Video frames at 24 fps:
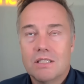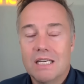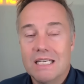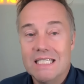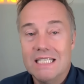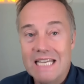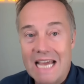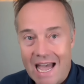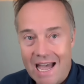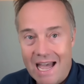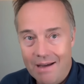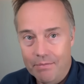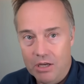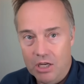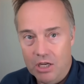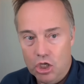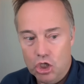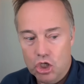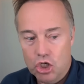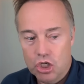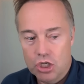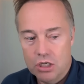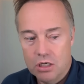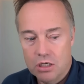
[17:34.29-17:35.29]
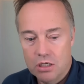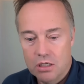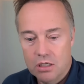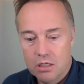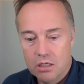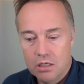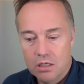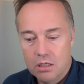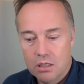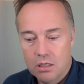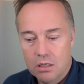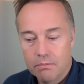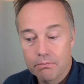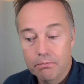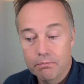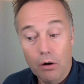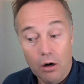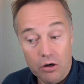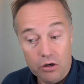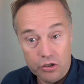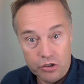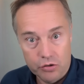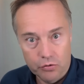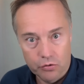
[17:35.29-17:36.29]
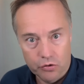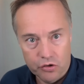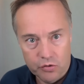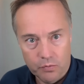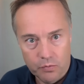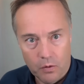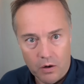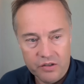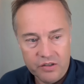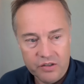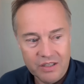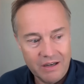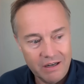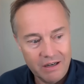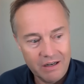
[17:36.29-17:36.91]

to damage Barstool Sports.